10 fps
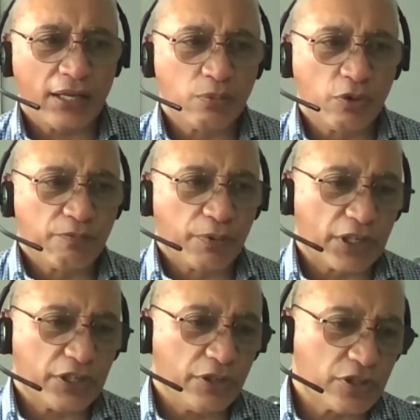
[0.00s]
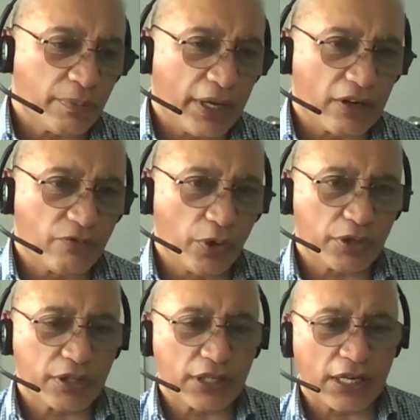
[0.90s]
we've put a huge amount of work
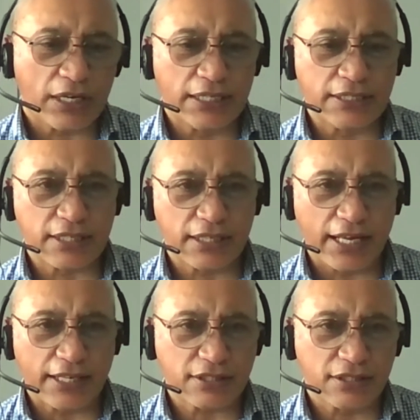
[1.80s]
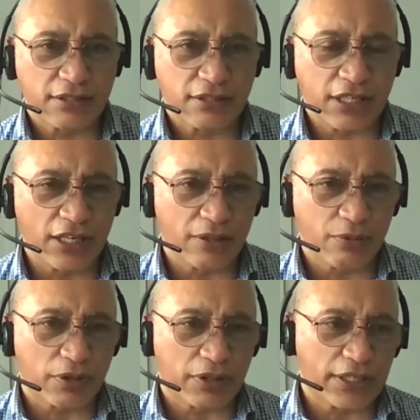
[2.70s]
into that, dealing with
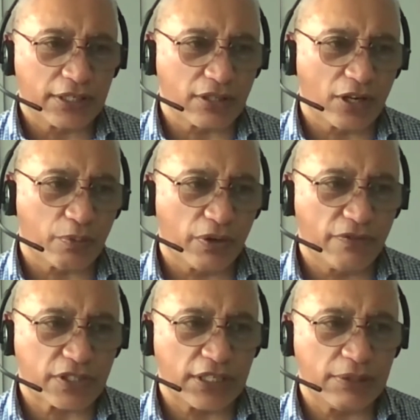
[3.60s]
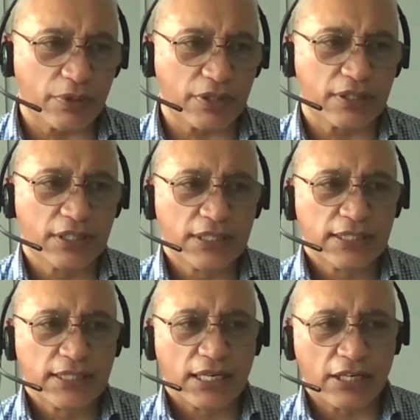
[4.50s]
things like previously with
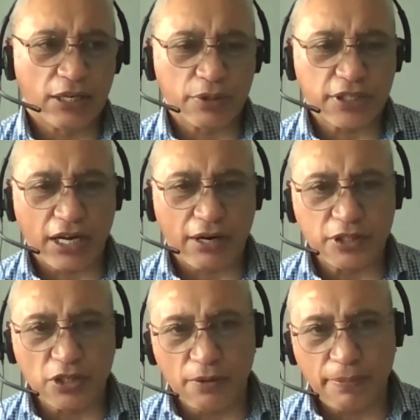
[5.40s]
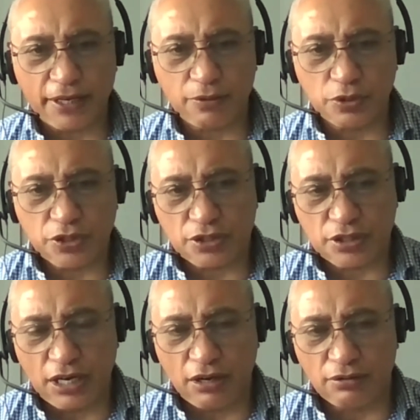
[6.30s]
carry dieback, which has
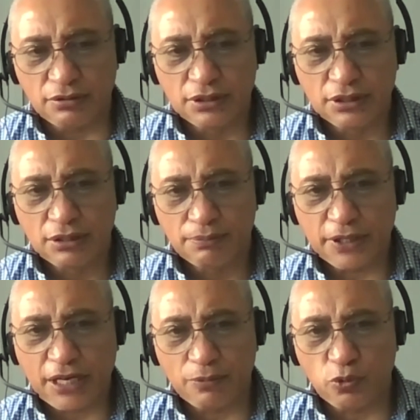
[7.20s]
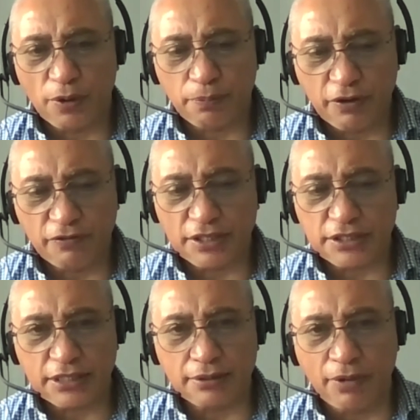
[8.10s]
now become quite prevalent at
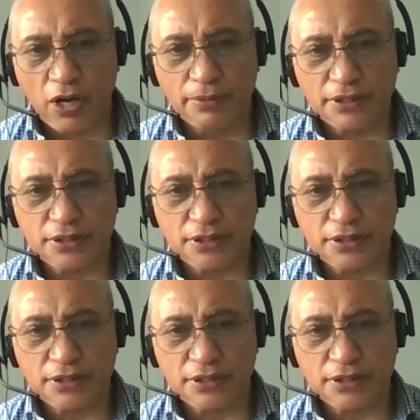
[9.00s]
the moment.